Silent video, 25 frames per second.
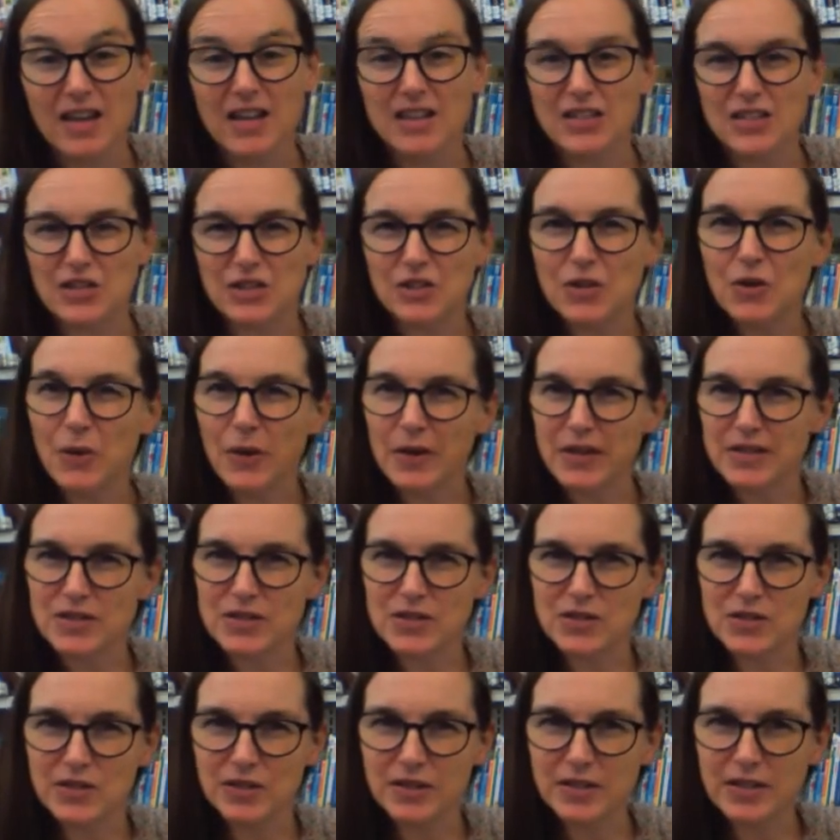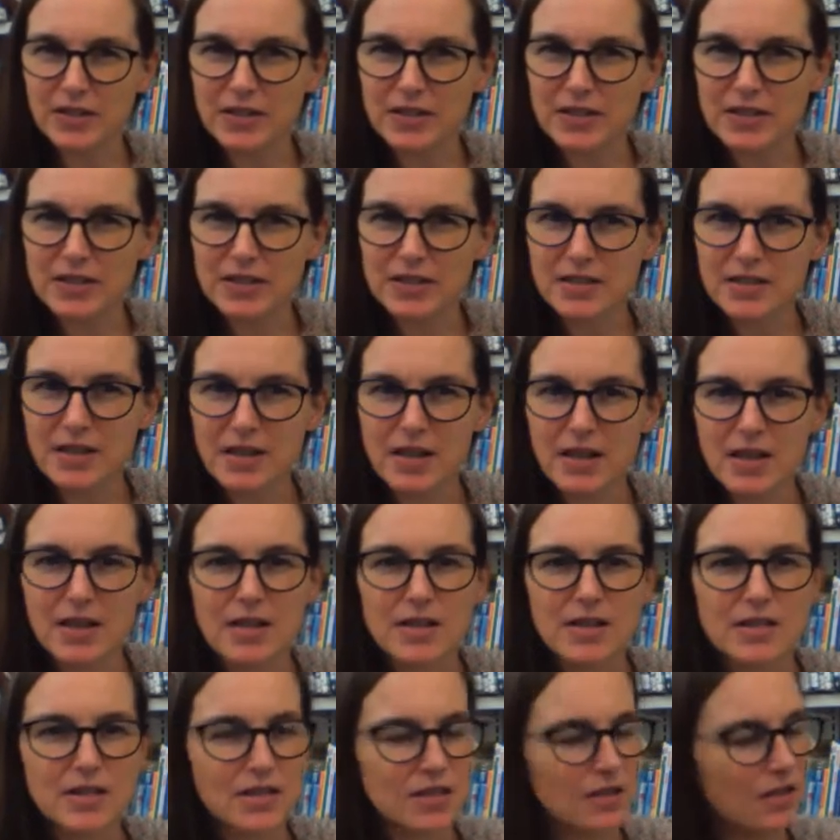Do you know what soot is?
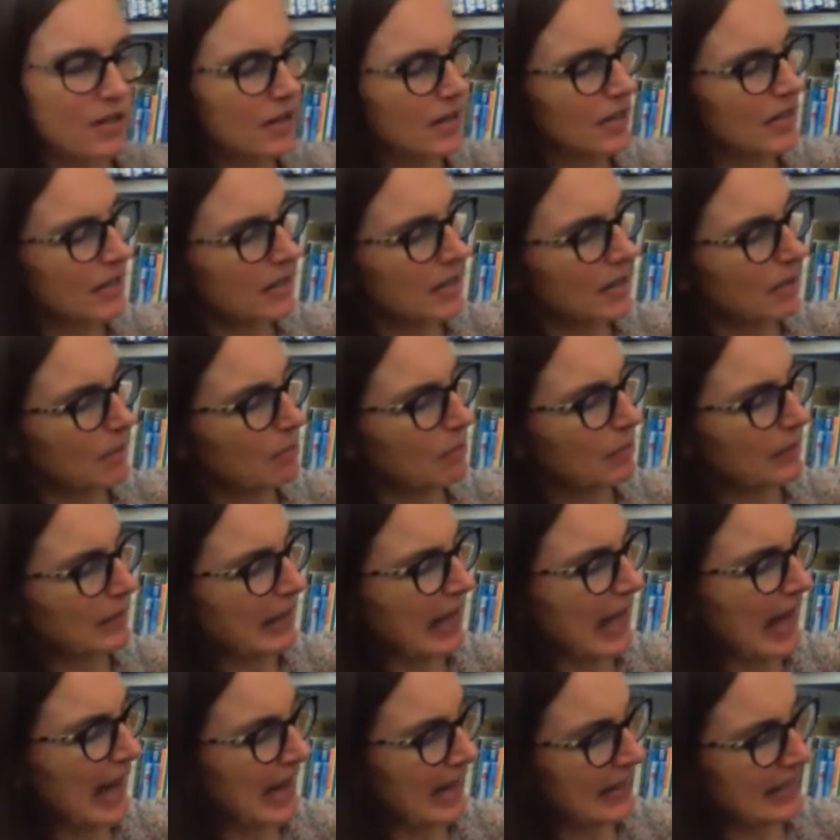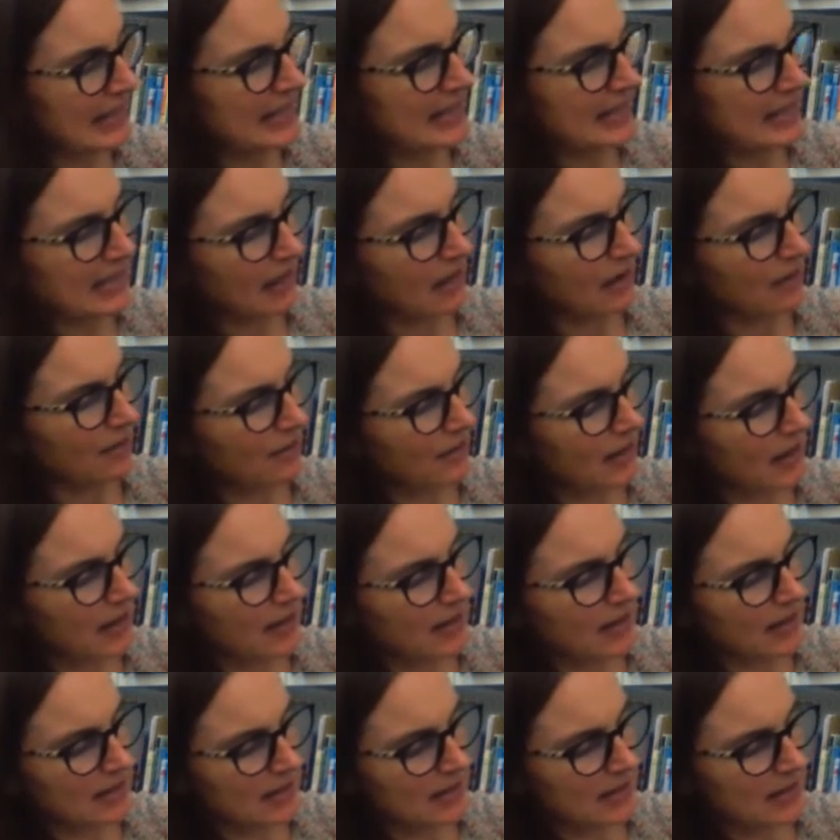Soot is the black stuff
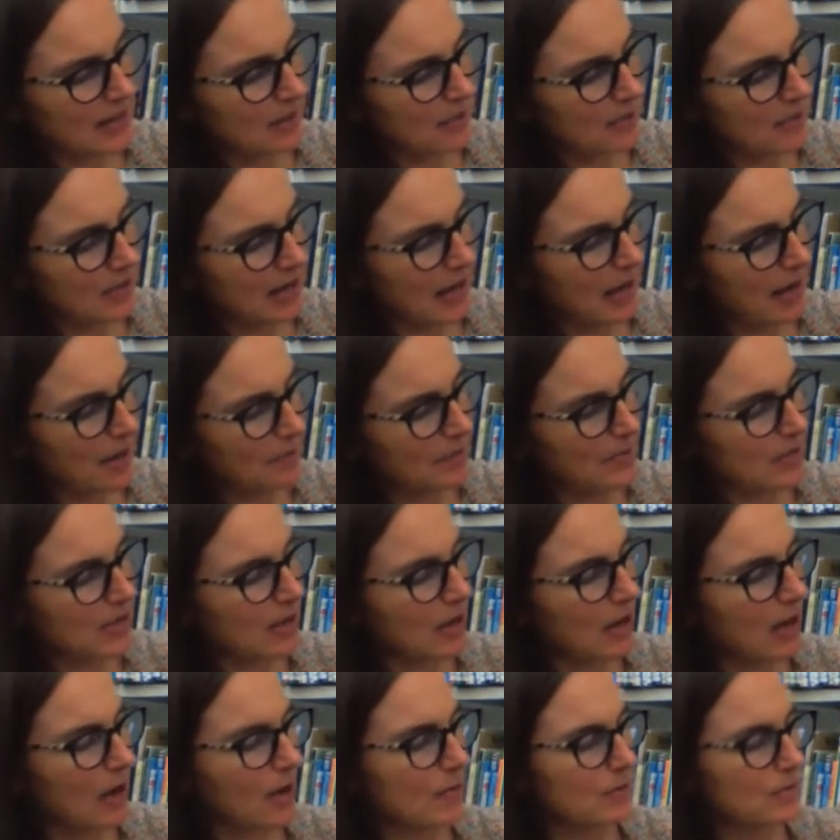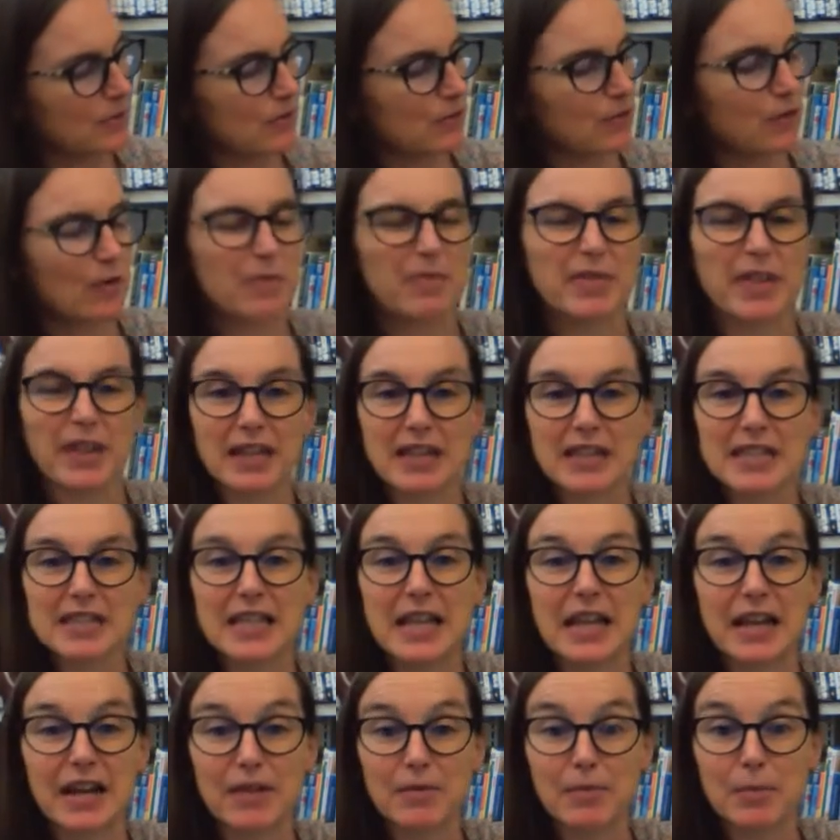that sometimes comes from things
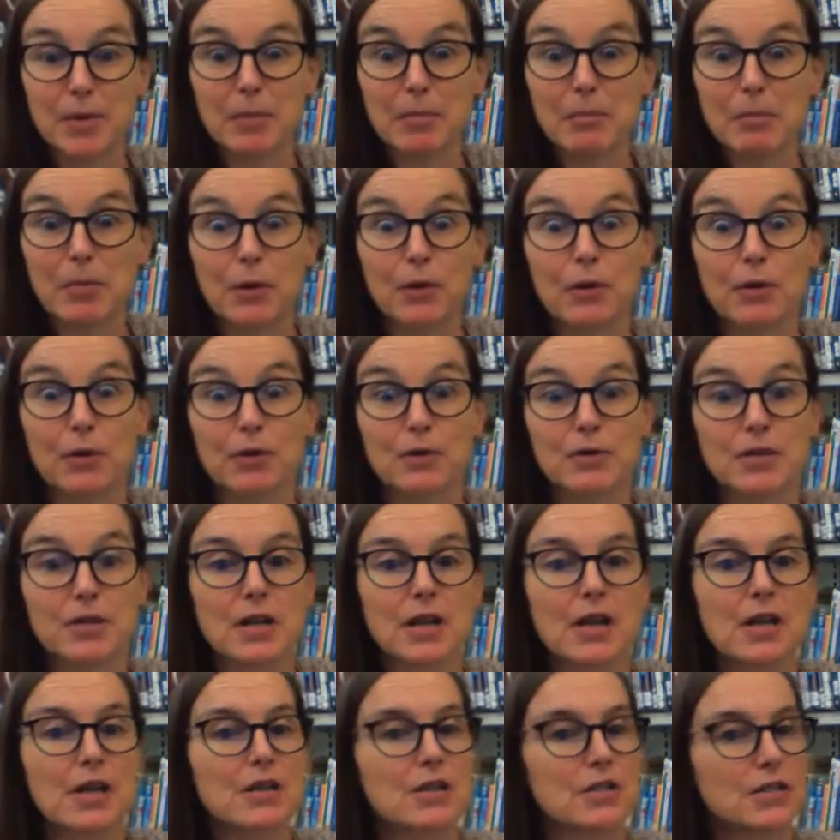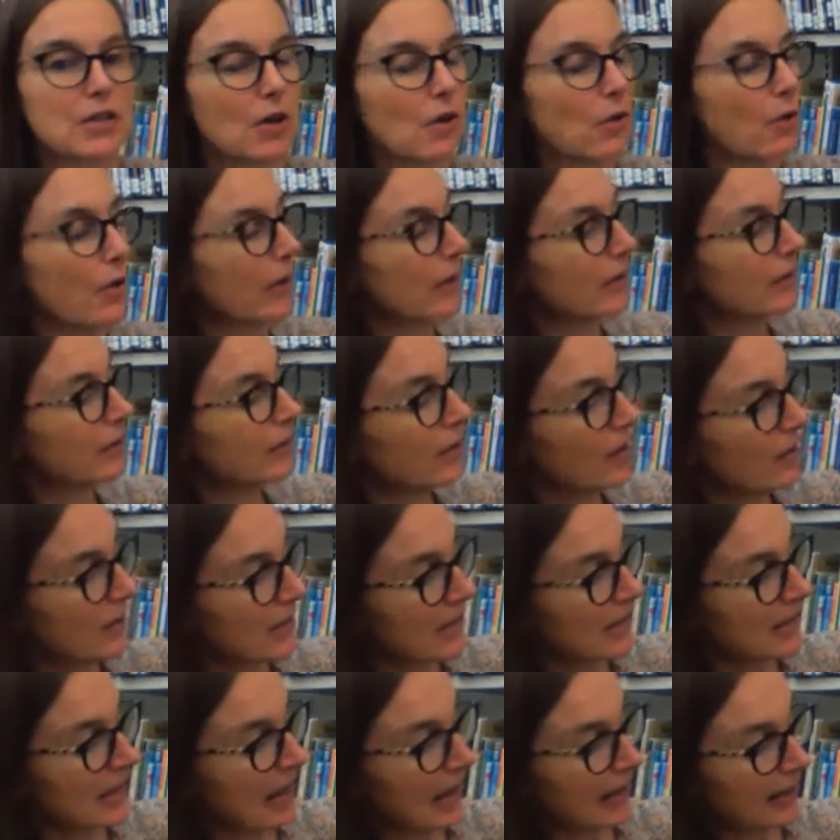that have been burned. So it
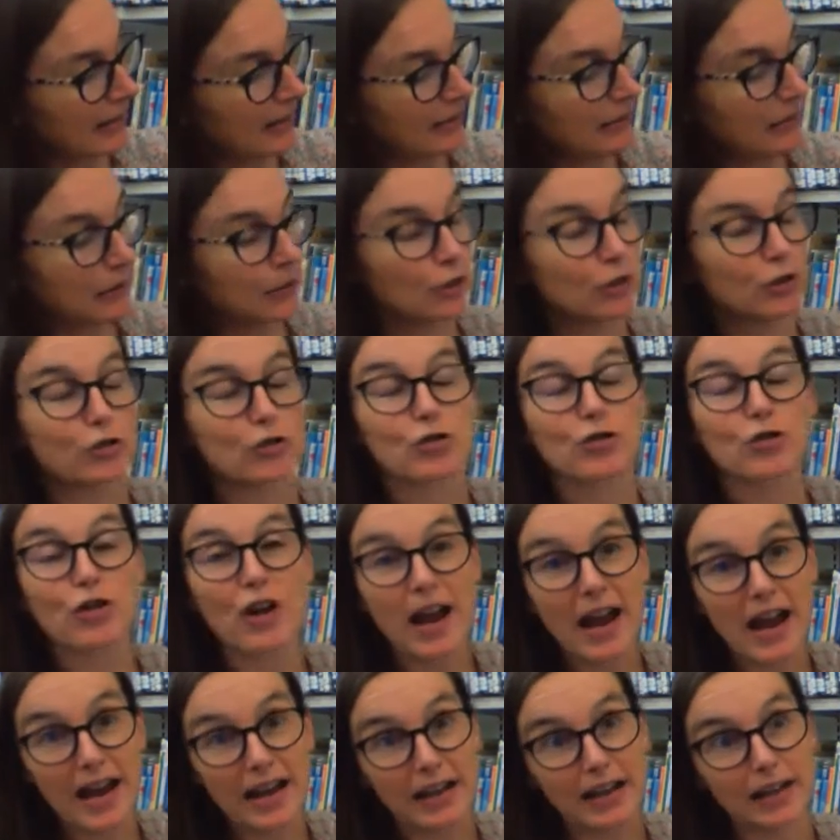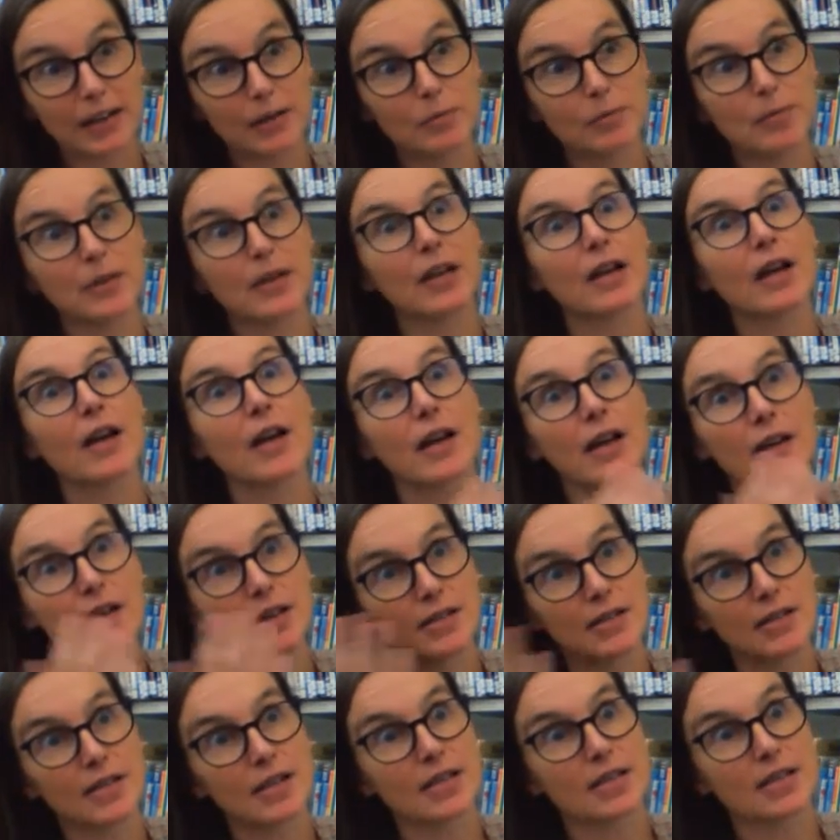looks like Little Dragon,
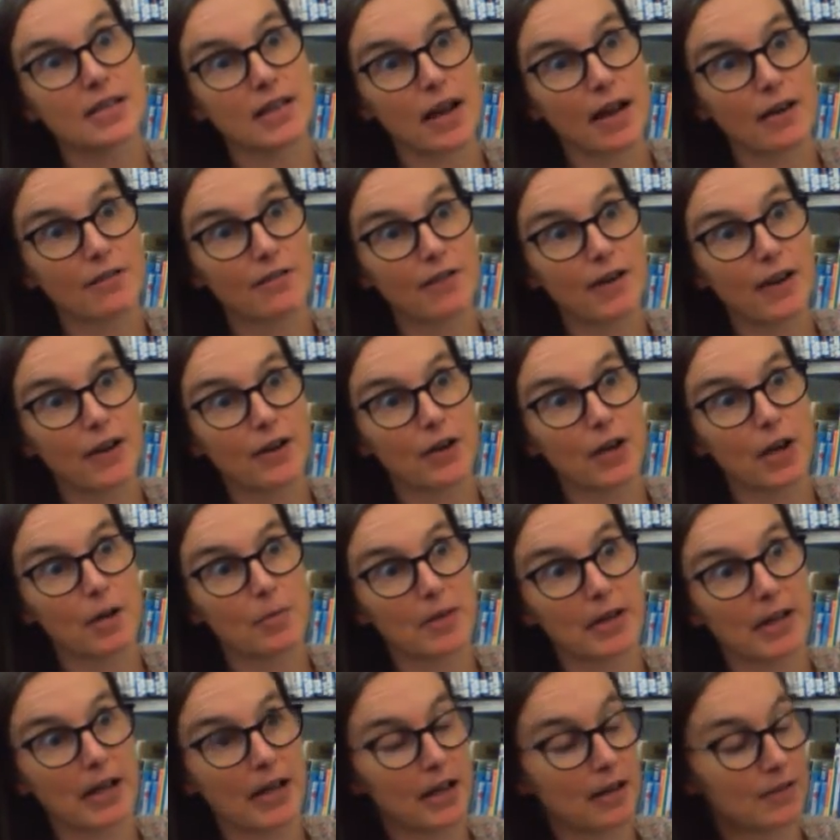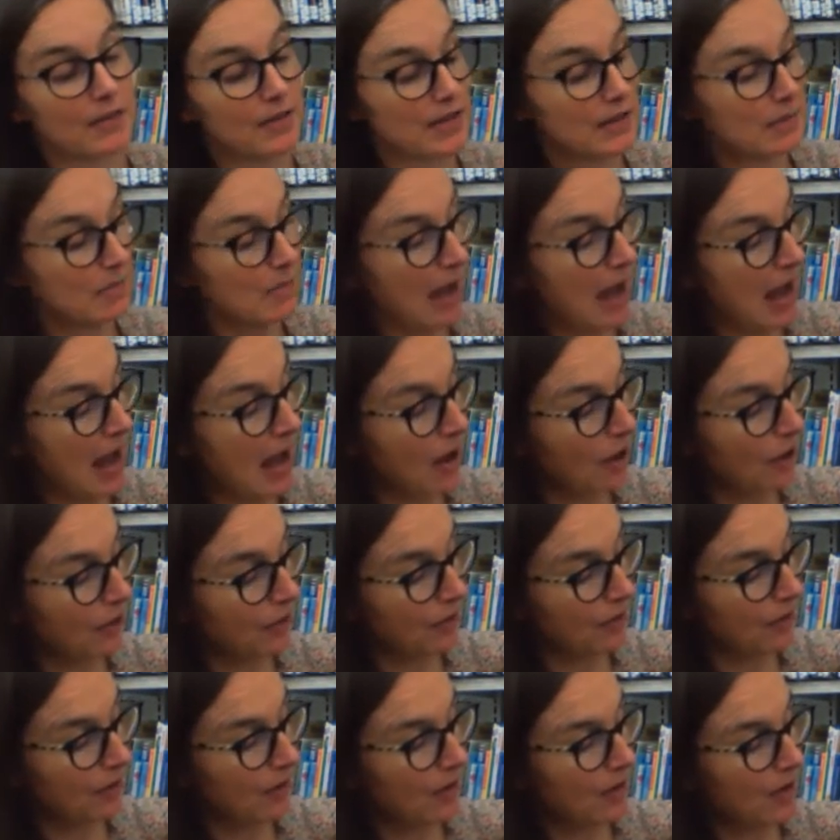because he's got fire coming out of his
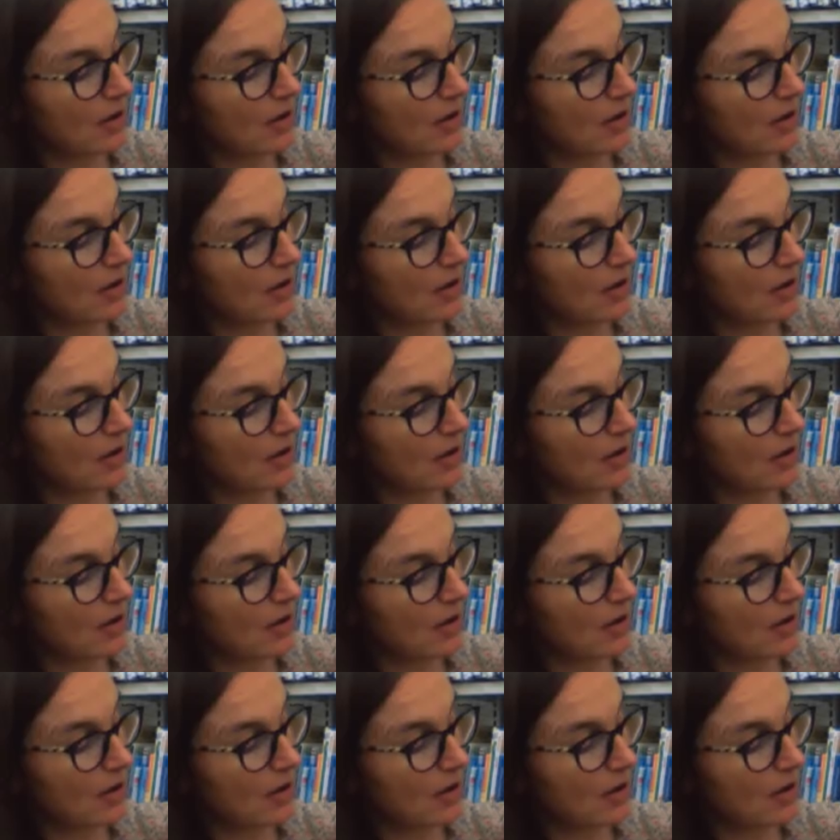mouth,